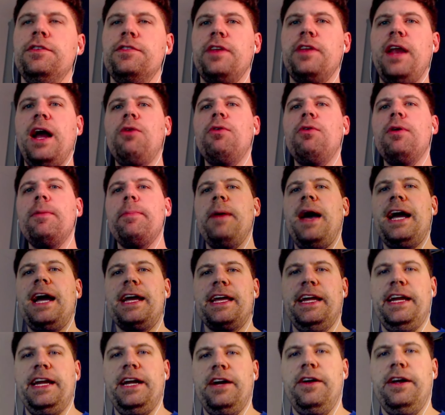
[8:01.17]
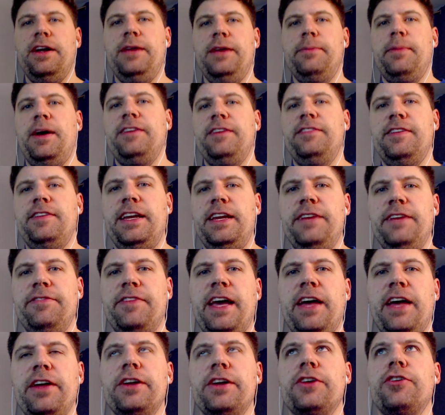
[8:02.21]
now we're back here in my city of
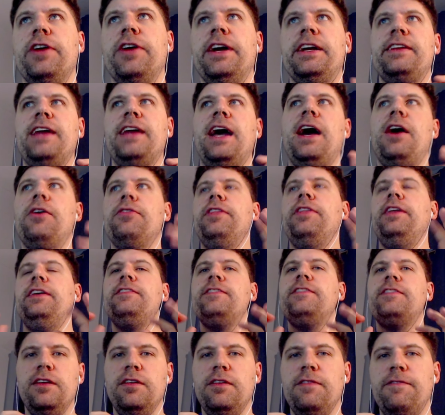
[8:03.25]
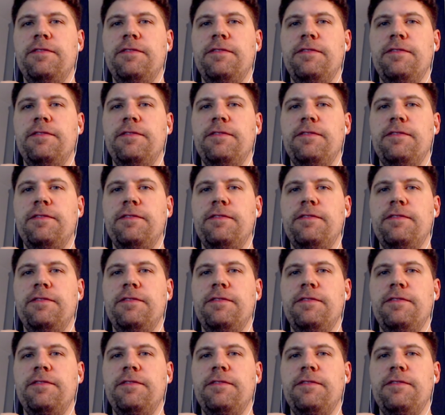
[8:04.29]
Kelly Creek. Now this